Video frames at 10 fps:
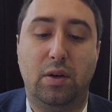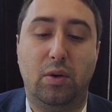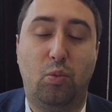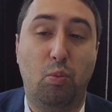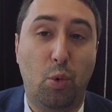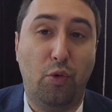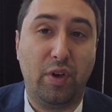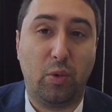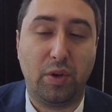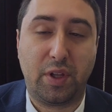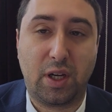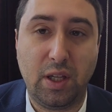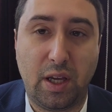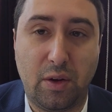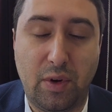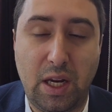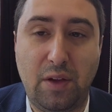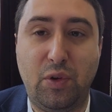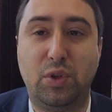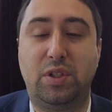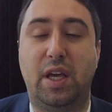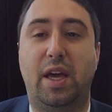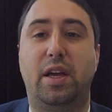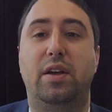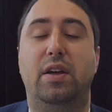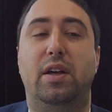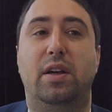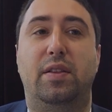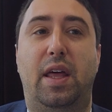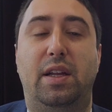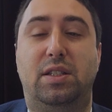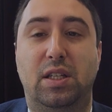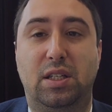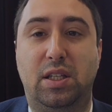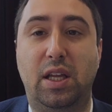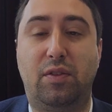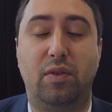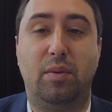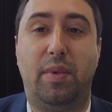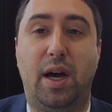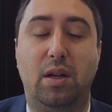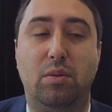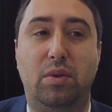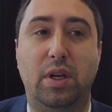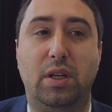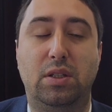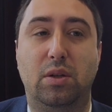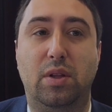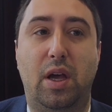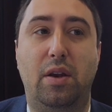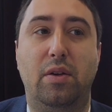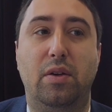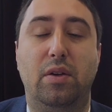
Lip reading: moving with the kli, right? If you say that it's distinct from the bottom thing, so then